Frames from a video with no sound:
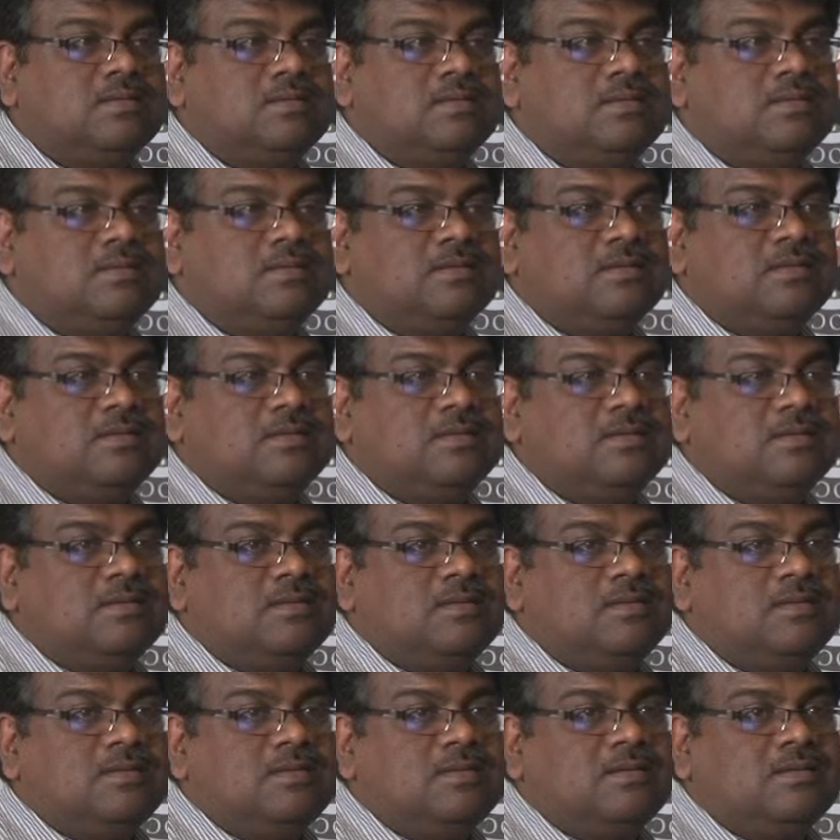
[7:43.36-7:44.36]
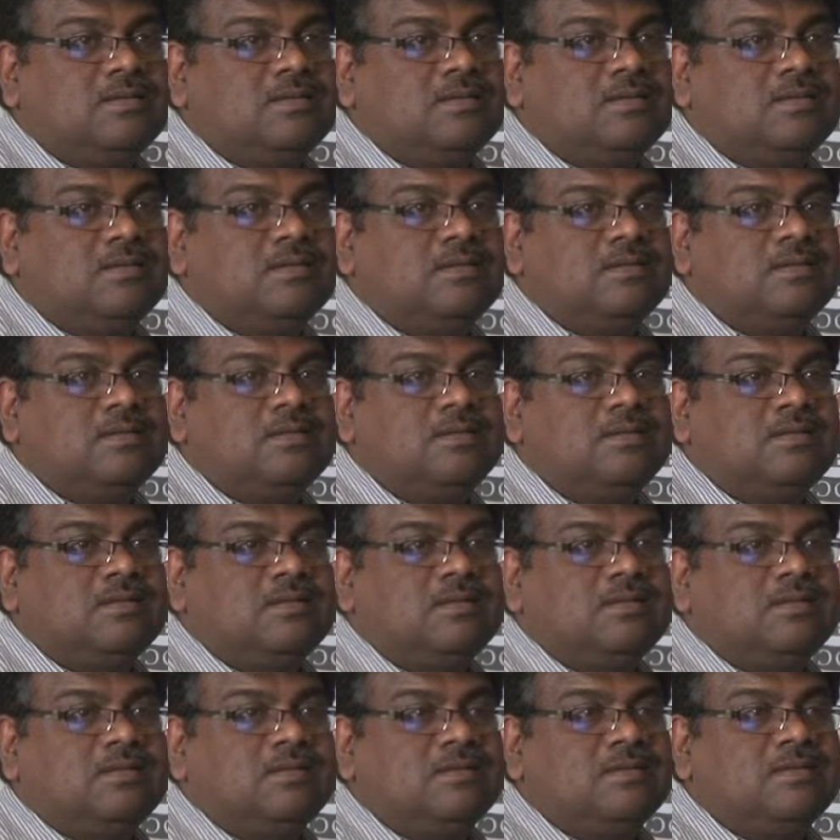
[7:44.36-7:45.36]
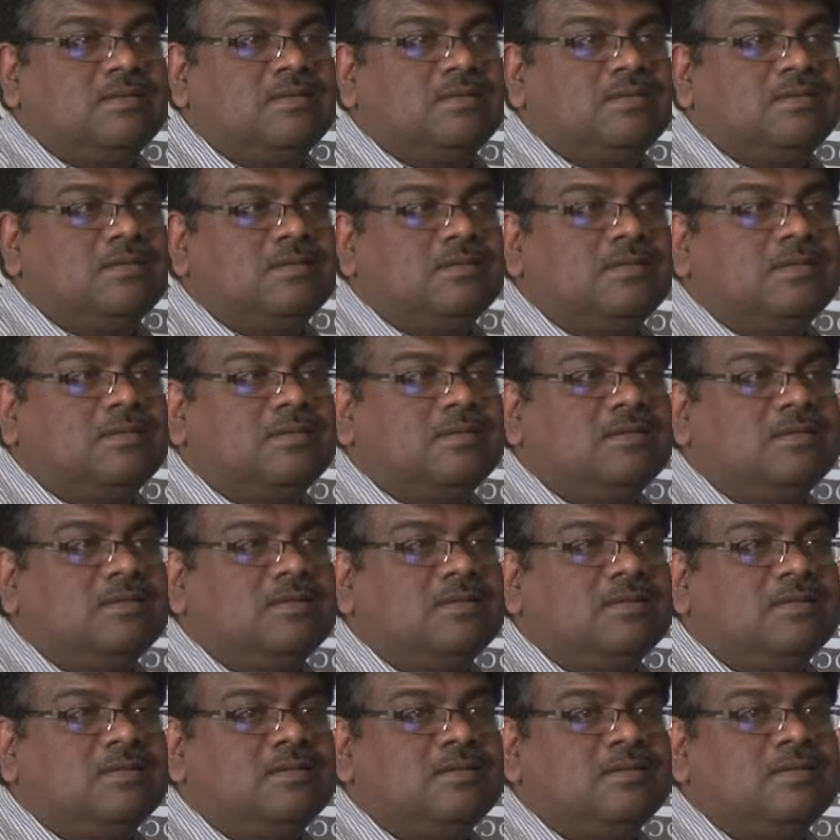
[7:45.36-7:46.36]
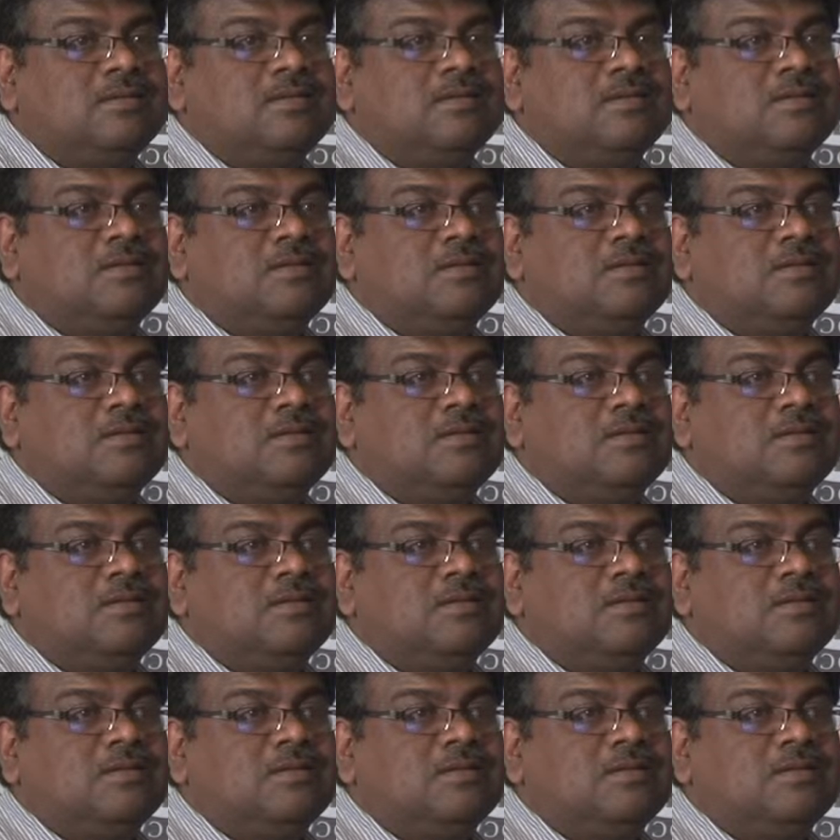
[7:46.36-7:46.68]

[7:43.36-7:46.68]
Nothing is said.